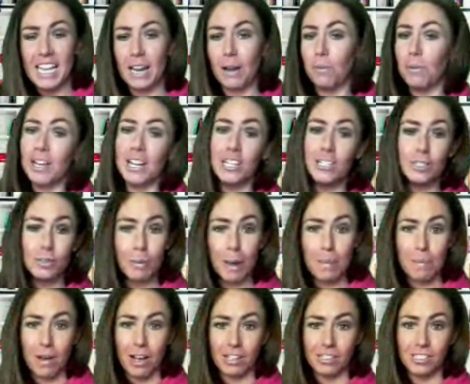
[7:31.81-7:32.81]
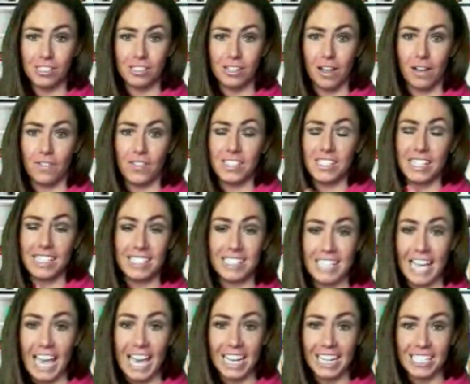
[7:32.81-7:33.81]
And I went into my boss's office. I
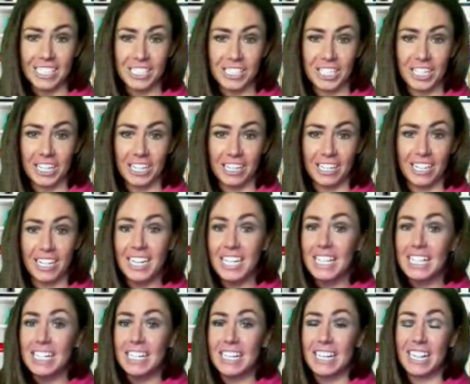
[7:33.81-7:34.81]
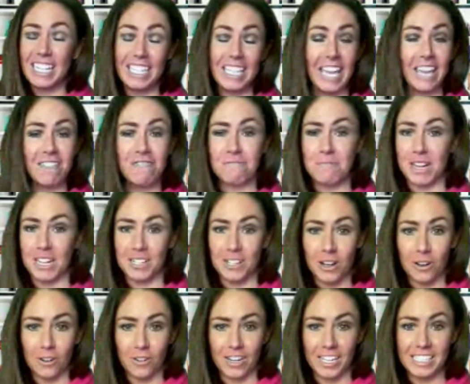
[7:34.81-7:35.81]
sat in a chair and I gave my
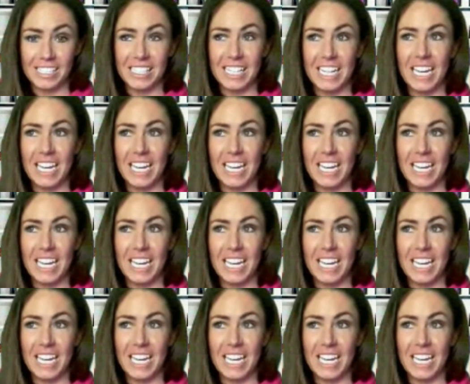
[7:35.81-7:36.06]
notice.